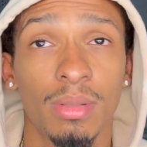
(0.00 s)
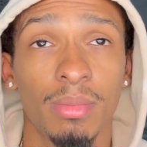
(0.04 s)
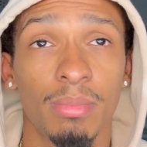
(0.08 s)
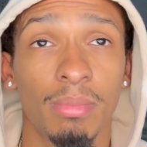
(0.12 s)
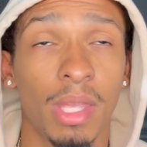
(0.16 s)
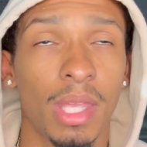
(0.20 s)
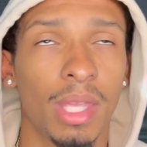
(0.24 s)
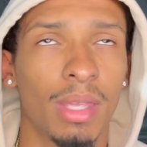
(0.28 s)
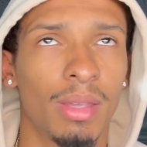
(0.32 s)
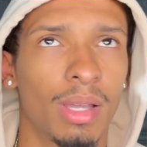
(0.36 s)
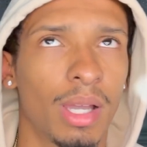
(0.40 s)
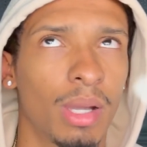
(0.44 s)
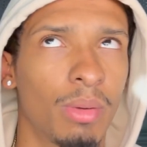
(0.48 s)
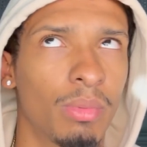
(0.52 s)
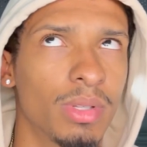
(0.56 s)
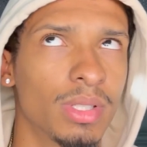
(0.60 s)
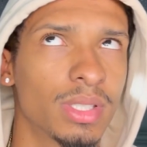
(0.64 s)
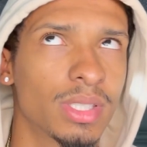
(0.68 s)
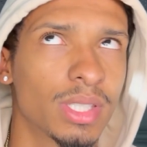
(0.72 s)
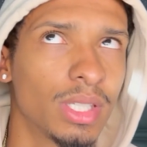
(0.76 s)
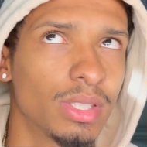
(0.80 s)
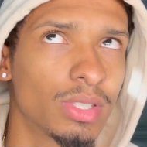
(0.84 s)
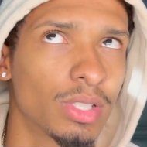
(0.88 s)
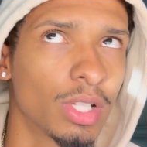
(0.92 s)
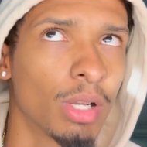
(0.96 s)
I wouldn't
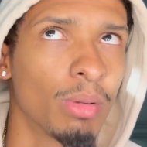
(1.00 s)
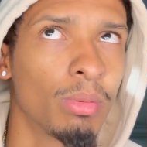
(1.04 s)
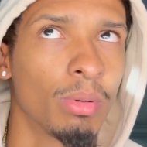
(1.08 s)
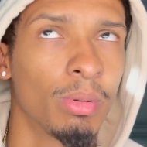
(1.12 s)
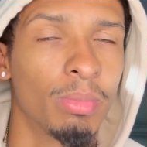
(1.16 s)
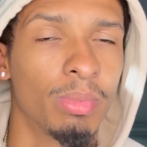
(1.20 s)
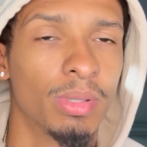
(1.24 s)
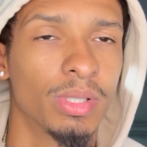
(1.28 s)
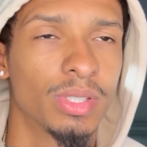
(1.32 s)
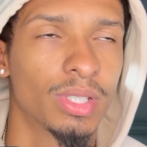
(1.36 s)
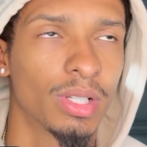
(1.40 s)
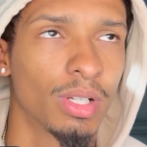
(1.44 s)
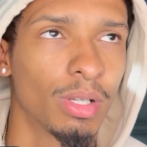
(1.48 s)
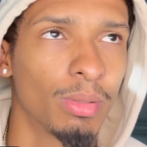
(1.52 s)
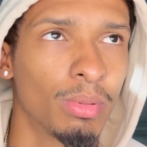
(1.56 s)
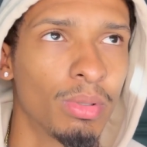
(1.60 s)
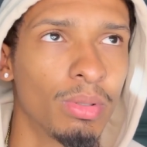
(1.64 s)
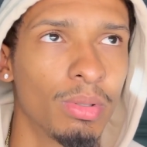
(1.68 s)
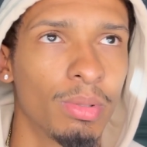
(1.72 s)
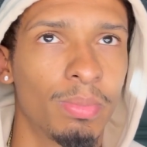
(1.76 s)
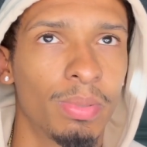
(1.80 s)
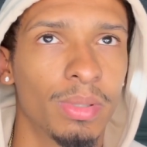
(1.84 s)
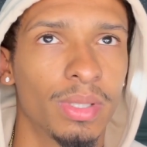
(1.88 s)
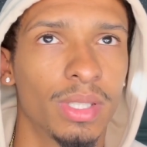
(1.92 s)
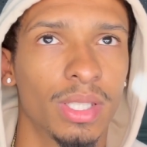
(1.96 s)
say turbo, but turbo,
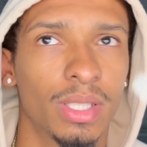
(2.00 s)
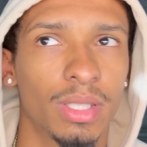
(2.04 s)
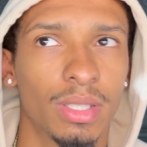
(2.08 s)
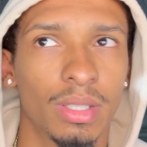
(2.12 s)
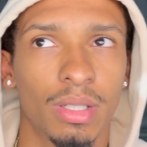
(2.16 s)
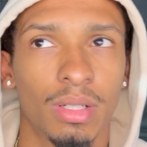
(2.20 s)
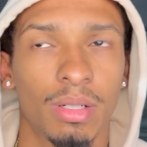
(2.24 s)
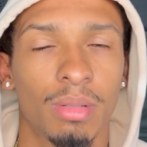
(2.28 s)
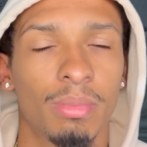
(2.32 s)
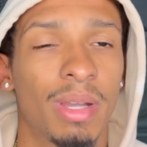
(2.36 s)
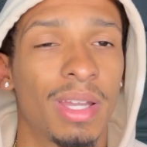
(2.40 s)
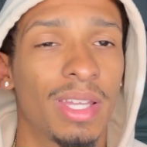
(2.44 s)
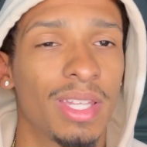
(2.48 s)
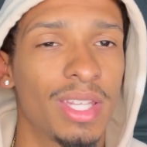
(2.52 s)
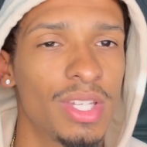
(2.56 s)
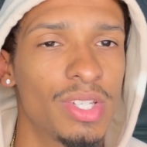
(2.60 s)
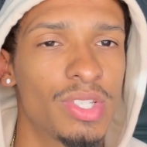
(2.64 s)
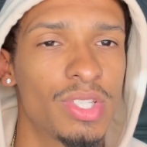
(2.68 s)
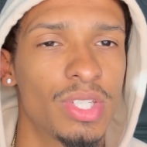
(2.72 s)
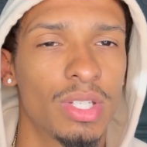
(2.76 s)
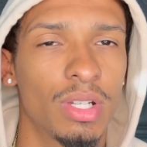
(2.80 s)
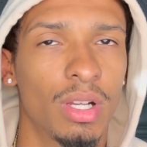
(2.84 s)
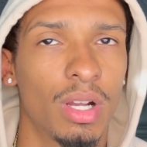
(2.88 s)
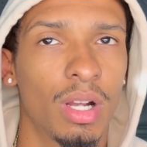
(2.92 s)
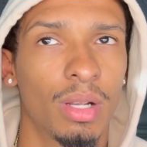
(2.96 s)
we put that in there. My
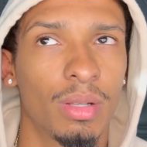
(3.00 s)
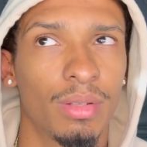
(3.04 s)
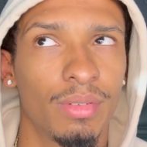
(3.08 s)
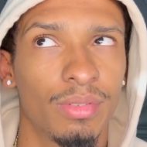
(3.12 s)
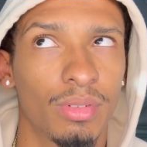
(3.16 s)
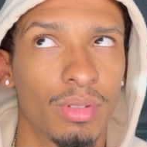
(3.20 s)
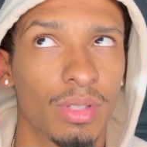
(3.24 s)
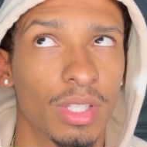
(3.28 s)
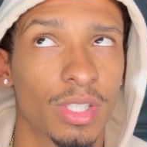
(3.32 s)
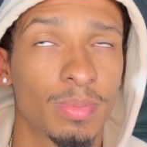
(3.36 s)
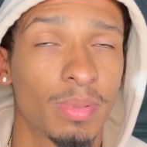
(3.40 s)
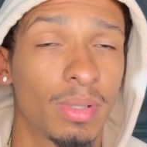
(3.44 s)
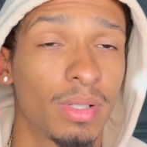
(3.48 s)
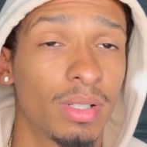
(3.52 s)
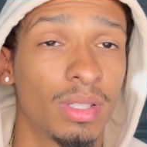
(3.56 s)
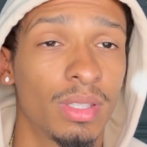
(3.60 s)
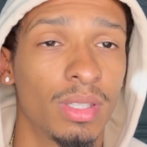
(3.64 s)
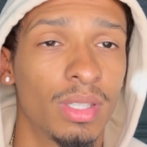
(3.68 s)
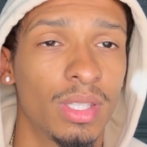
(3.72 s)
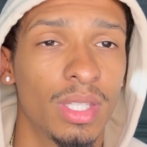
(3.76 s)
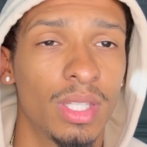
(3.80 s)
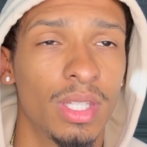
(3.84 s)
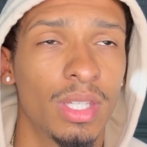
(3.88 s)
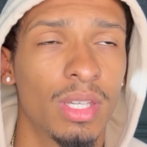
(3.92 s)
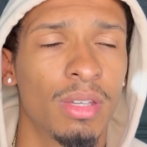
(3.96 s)
EGR, even though that's part of
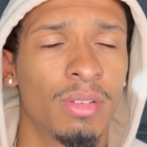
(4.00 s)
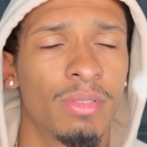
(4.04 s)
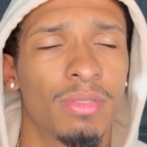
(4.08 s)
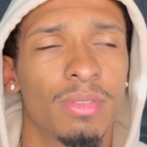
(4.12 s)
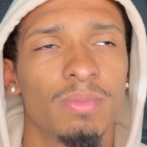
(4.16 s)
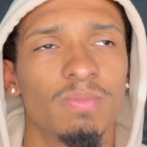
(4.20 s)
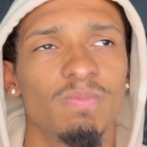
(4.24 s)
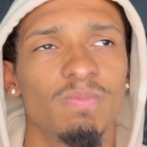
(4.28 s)
DF.